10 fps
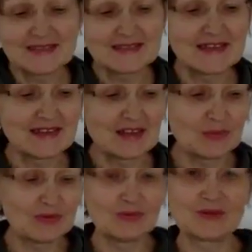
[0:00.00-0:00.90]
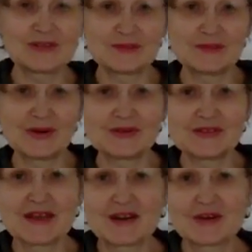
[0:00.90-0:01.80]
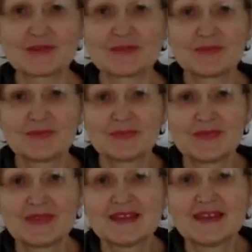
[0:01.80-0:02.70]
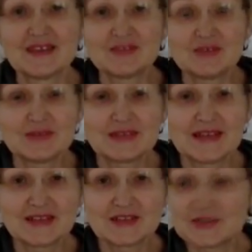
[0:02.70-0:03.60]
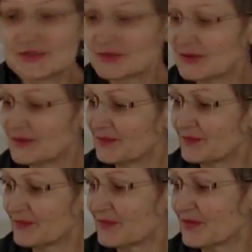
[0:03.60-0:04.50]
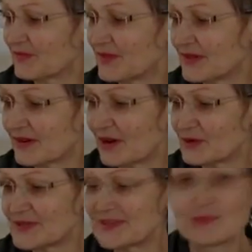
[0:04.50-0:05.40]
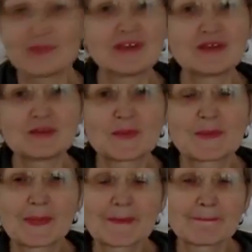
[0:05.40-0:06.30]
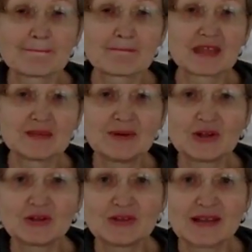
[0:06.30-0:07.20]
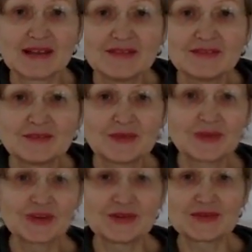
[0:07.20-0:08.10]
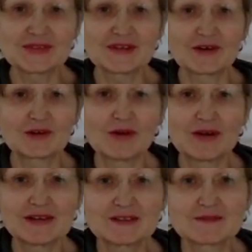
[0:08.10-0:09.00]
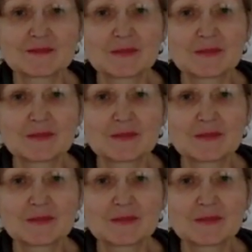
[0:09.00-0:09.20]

say a couple of words about tarot. If you would like to figure out something about your life, you can use tarot cards.